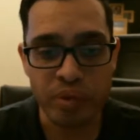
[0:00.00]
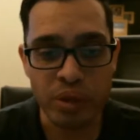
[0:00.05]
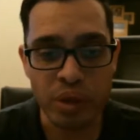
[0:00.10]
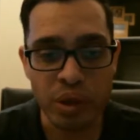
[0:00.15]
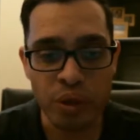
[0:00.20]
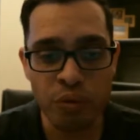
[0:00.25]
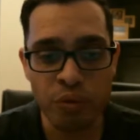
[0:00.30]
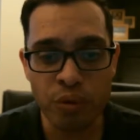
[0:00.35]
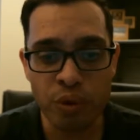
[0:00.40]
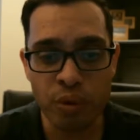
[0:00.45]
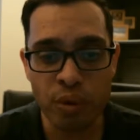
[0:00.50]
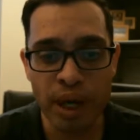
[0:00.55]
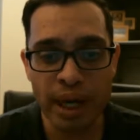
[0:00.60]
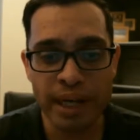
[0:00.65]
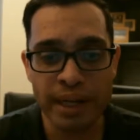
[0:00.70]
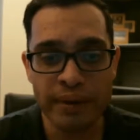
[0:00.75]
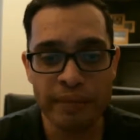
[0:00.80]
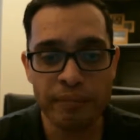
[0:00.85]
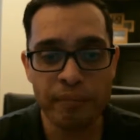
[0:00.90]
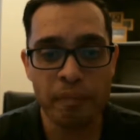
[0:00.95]
for
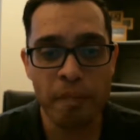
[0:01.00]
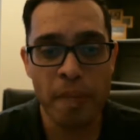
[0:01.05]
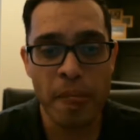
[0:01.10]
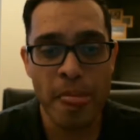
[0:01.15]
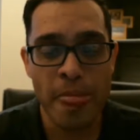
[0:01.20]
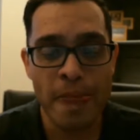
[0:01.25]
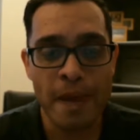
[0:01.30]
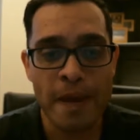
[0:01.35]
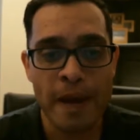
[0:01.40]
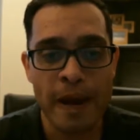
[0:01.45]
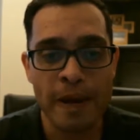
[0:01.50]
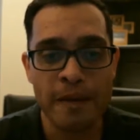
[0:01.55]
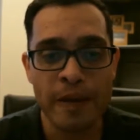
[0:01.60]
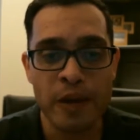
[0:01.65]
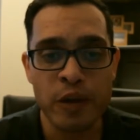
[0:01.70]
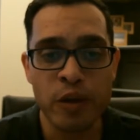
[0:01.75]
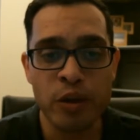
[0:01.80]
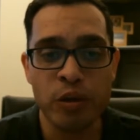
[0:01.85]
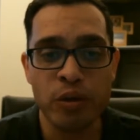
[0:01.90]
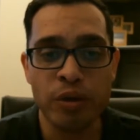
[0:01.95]
writing. And then
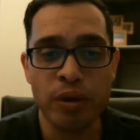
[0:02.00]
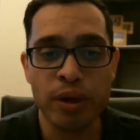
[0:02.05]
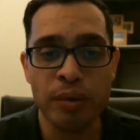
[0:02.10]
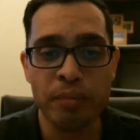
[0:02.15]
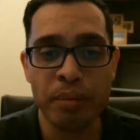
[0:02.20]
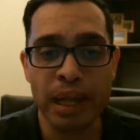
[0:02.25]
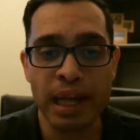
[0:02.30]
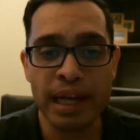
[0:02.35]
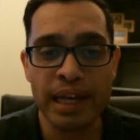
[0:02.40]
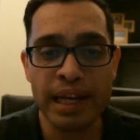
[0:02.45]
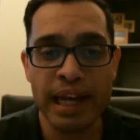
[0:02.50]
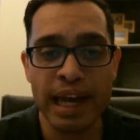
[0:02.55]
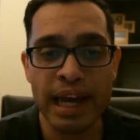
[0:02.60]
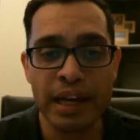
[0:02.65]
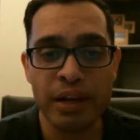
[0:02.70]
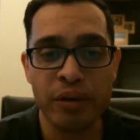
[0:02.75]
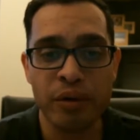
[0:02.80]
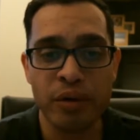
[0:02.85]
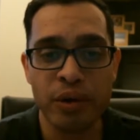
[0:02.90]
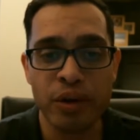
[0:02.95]
you're going to apply
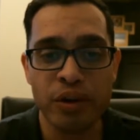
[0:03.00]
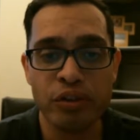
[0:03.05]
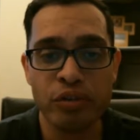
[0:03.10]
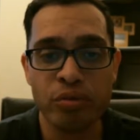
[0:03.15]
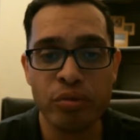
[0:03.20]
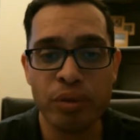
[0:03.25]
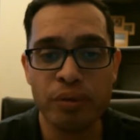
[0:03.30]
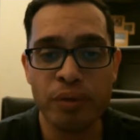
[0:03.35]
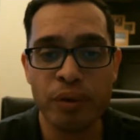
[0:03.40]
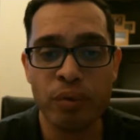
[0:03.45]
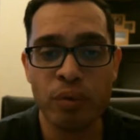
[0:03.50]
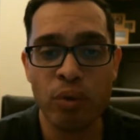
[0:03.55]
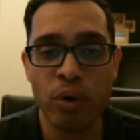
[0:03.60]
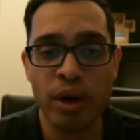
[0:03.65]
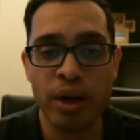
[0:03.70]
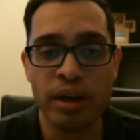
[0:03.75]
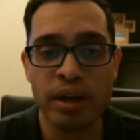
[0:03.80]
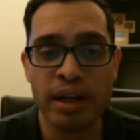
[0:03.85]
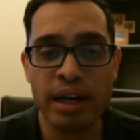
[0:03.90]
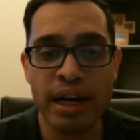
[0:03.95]
categories with a what
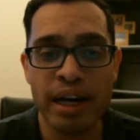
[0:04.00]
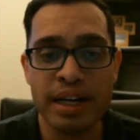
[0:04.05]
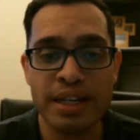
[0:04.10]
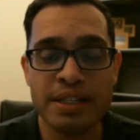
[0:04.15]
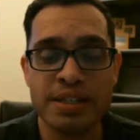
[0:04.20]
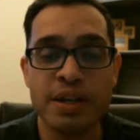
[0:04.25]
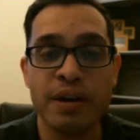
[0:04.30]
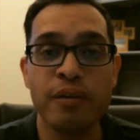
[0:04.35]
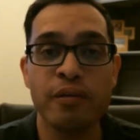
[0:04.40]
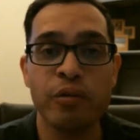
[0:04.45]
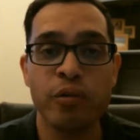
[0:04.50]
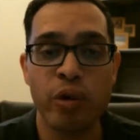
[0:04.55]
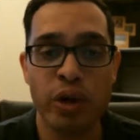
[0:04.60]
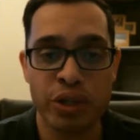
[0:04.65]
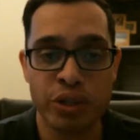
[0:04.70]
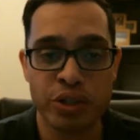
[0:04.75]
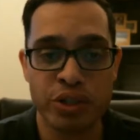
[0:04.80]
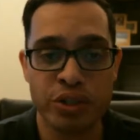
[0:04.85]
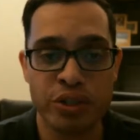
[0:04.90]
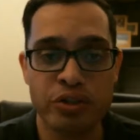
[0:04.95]
kinds of
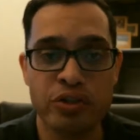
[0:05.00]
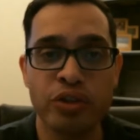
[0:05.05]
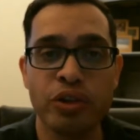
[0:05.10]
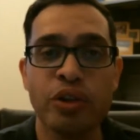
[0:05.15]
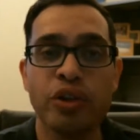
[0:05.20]
questions.